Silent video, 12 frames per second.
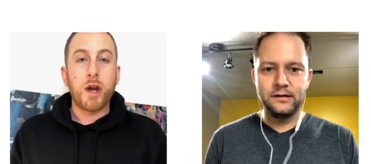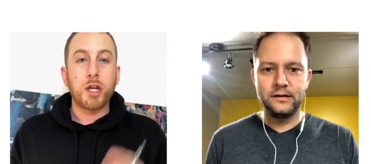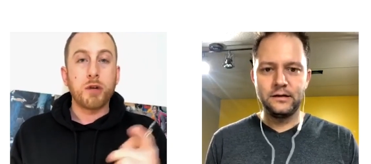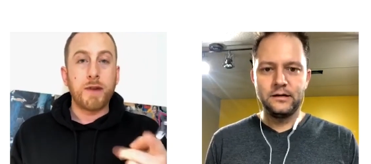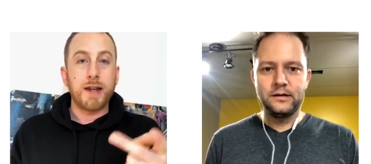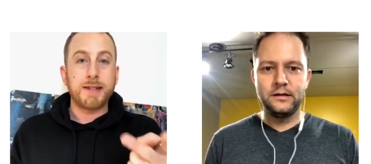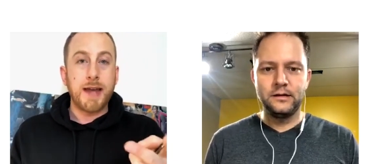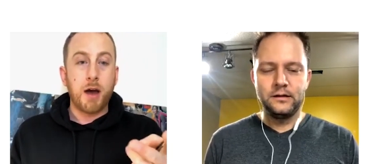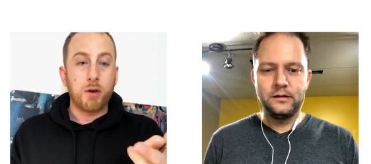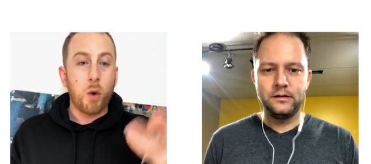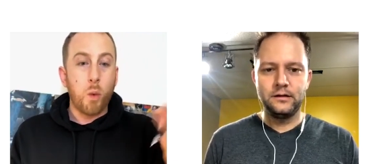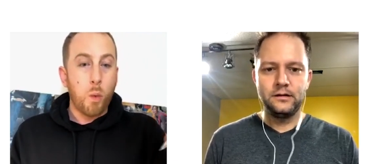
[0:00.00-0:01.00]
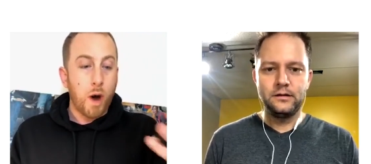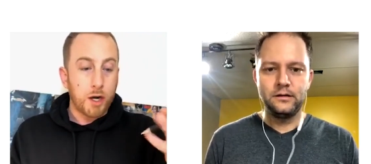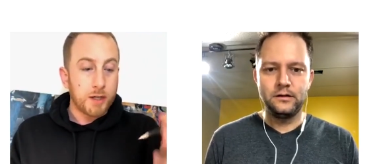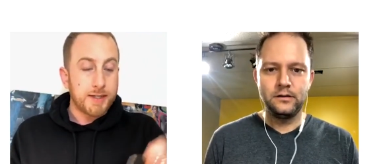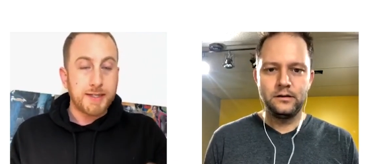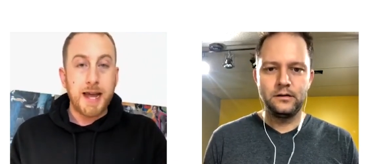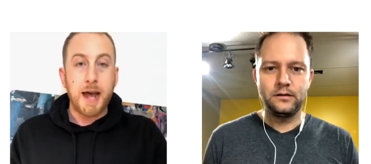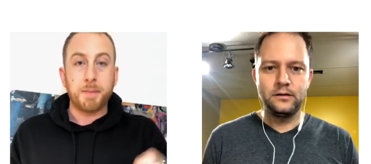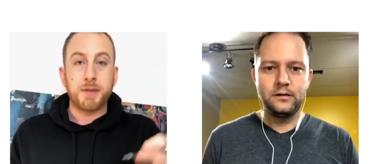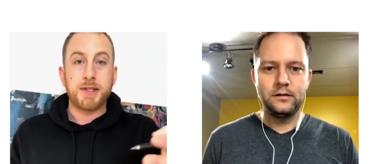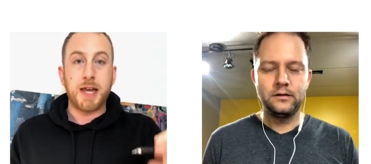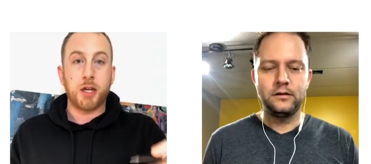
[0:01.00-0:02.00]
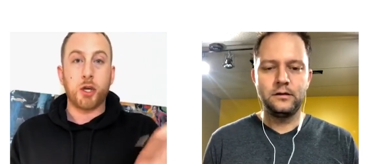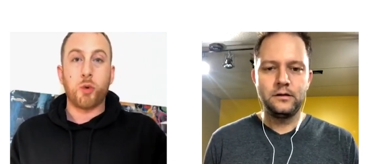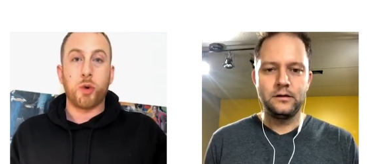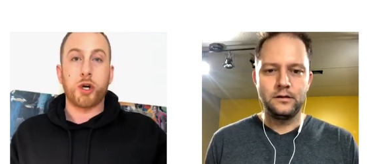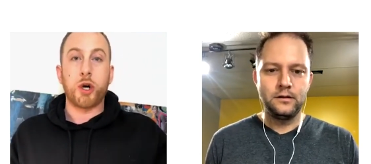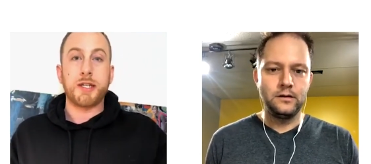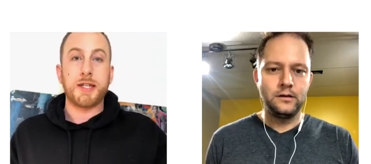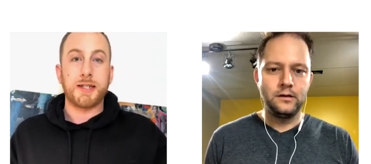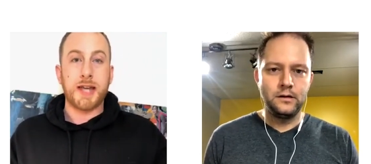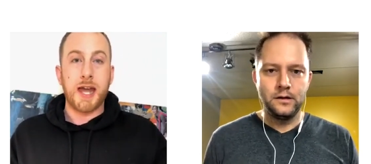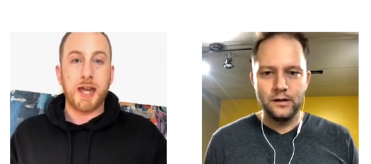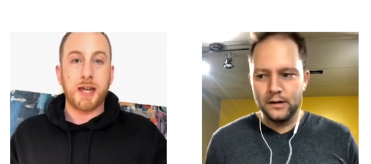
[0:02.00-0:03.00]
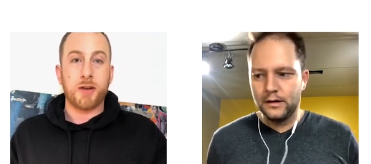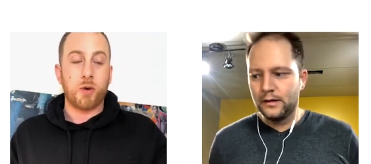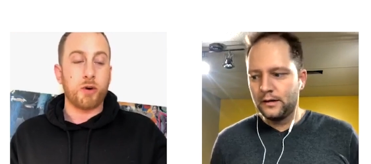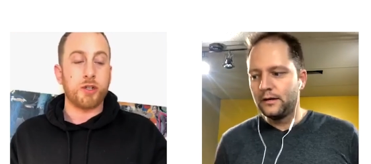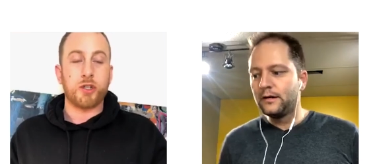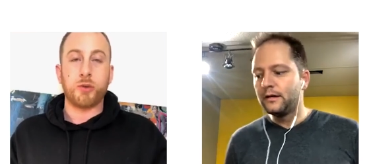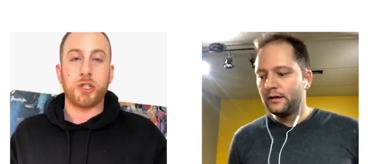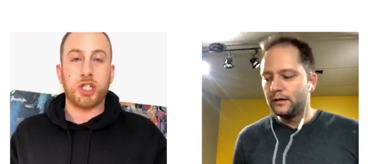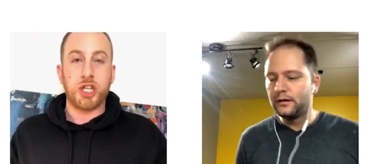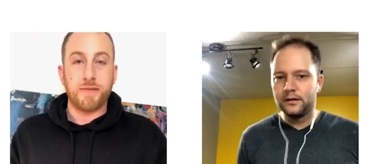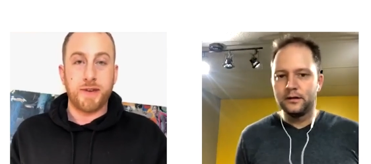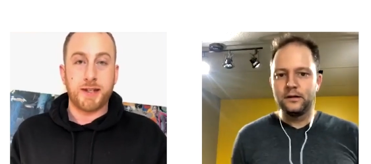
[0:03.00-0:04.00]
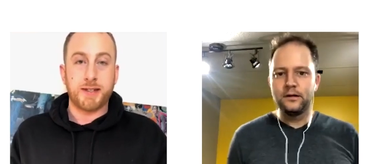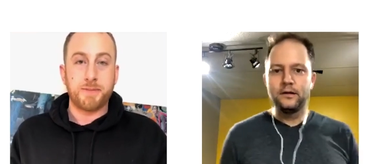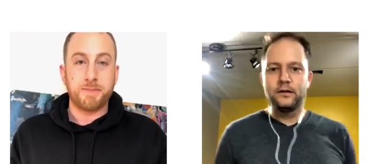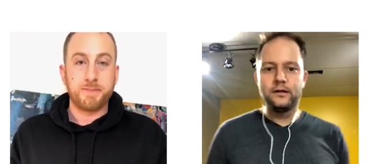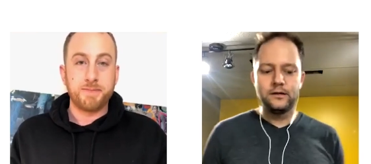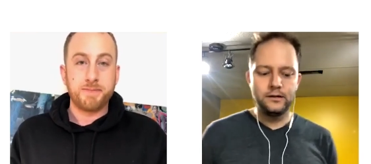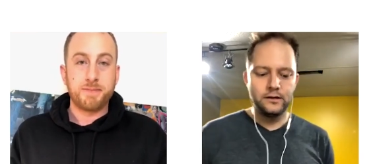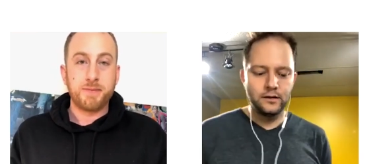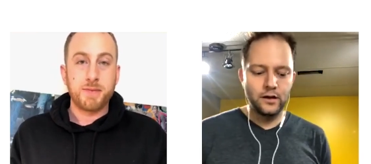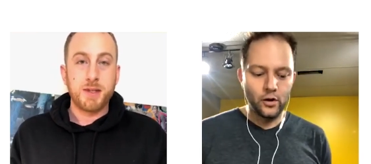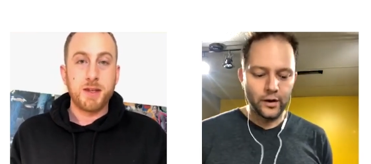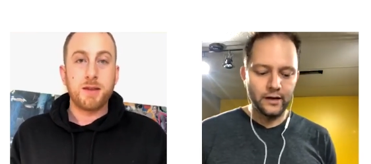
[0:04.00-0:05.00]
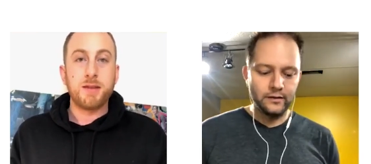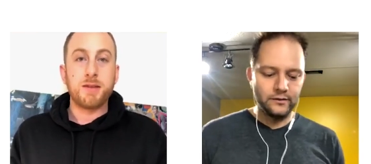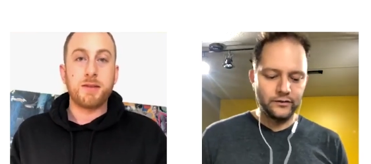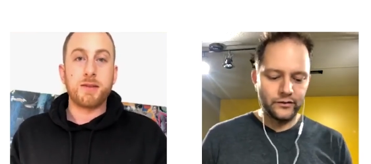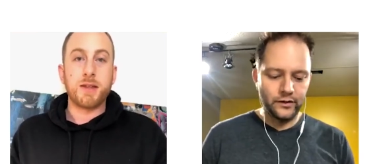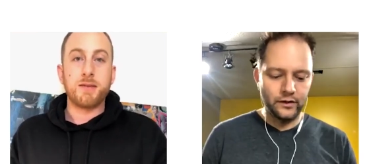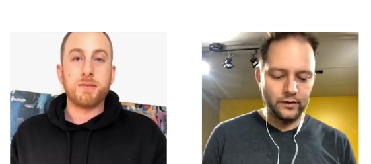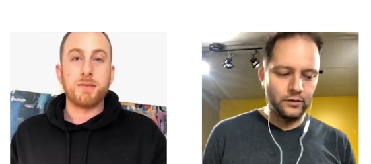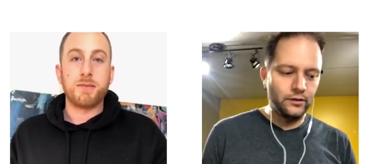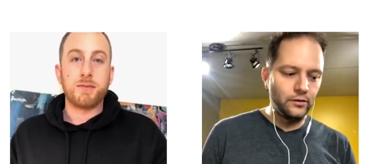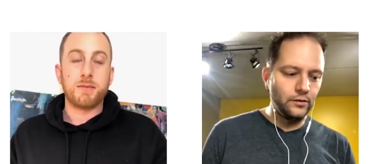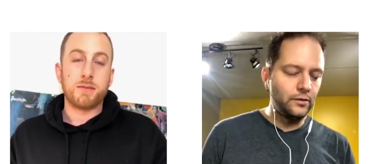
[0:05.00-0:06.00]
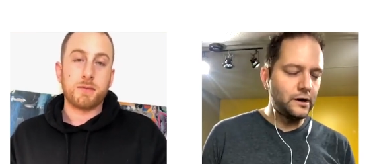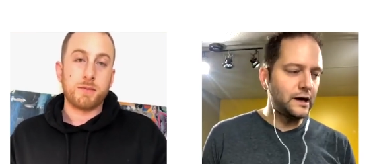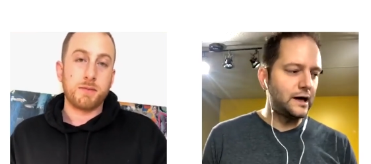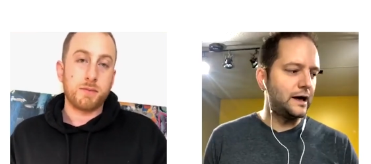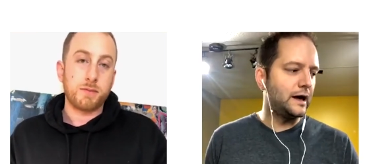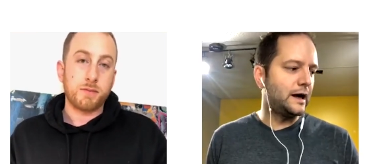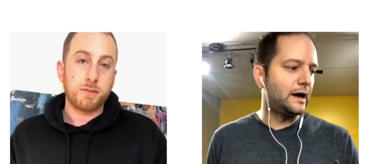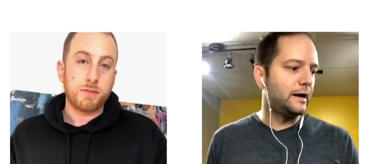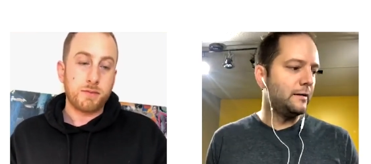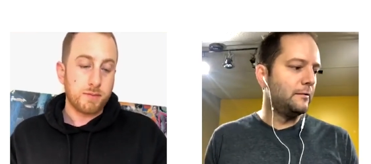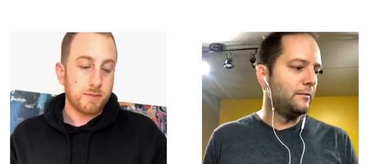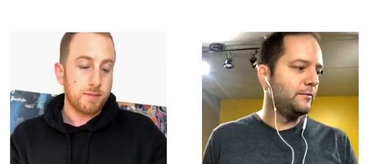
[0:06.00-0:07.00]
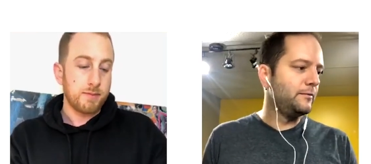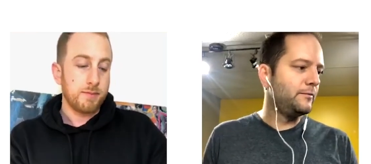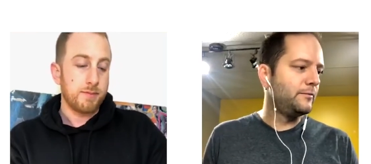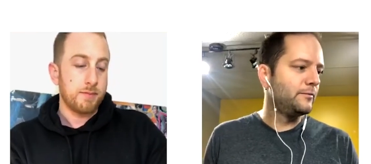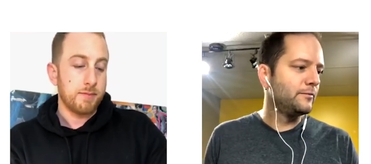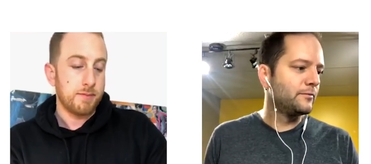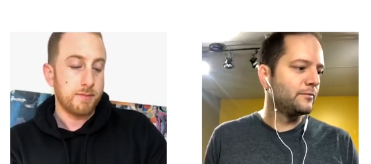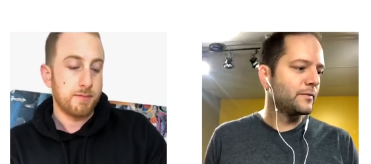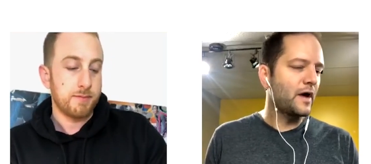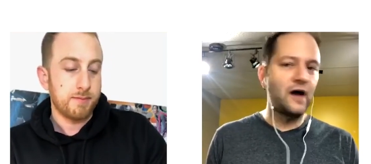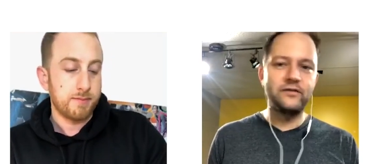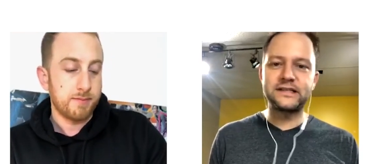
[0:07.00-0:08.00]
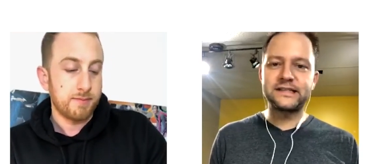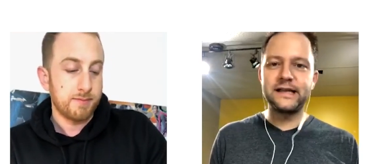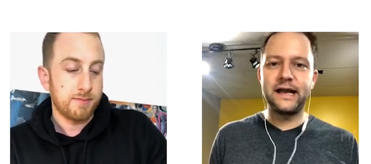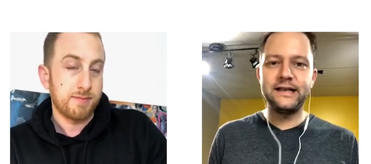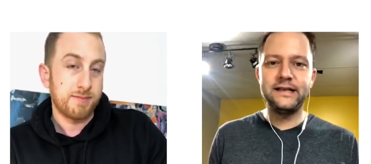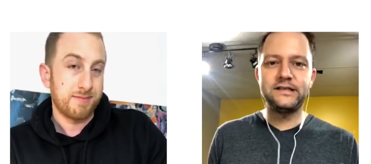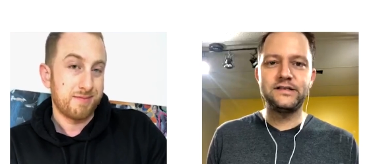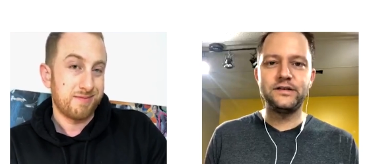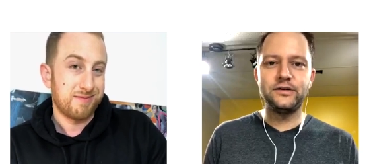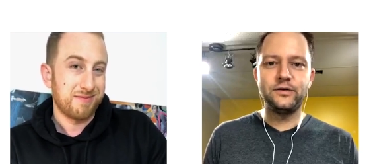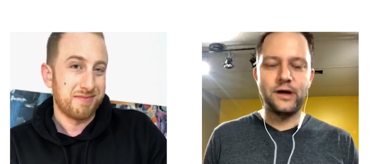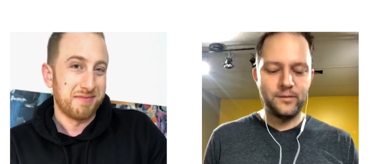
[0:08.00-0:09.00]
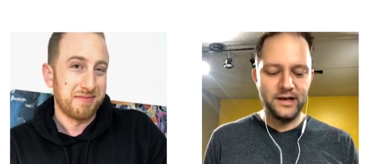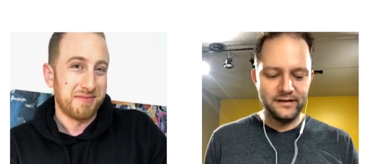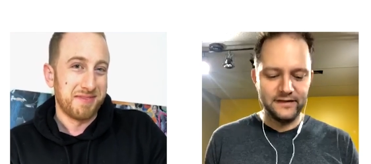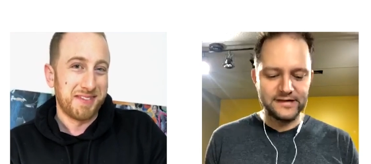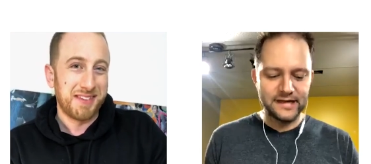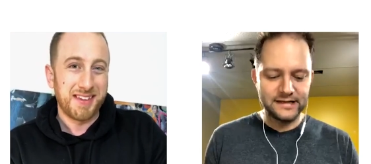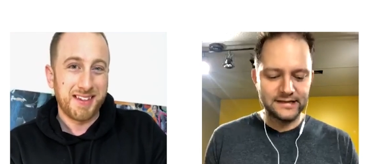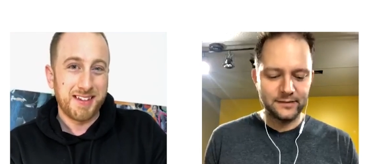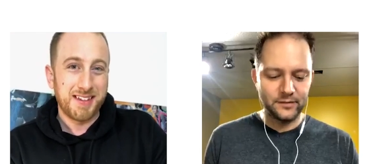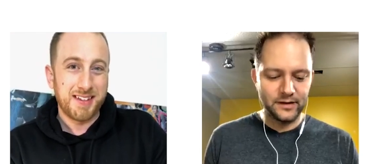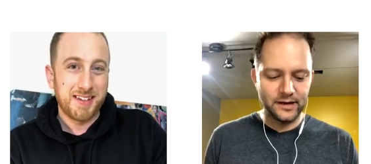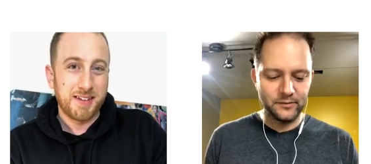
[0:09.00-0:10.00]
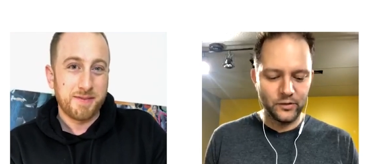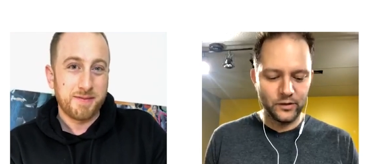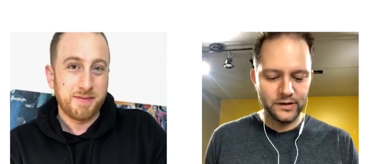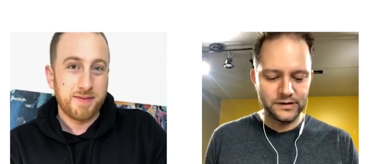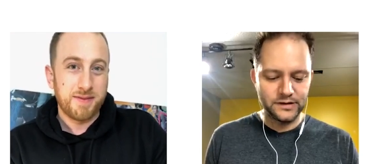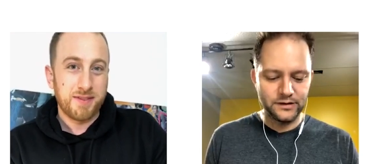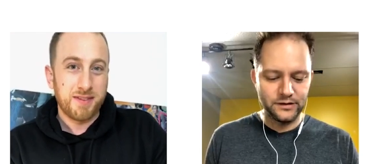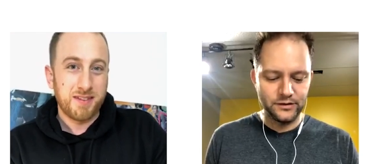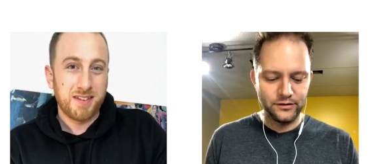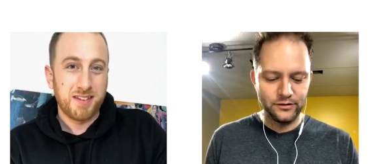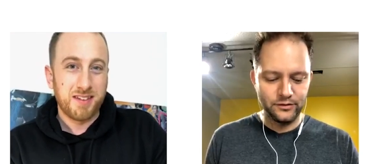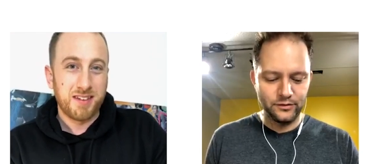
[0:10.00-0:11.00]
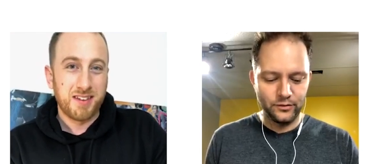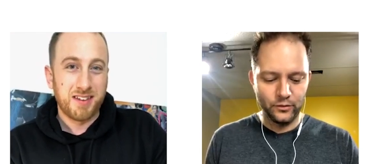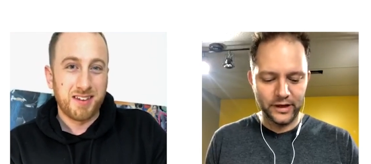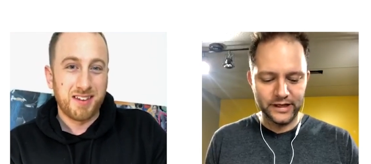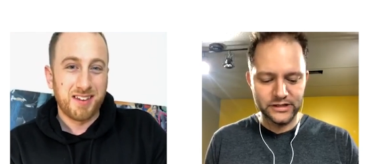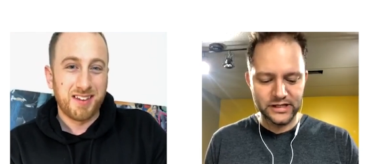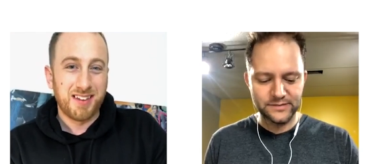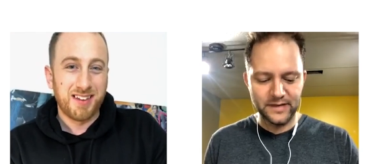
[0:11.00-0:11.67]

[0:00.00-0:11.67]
Speaker 1: you to write down what are steps that you are going to take in order to achieve it. Okay. So
Speaker 2: um, obviously, I need to, I mean, in this case, I'm, I'm going to, what, adjust my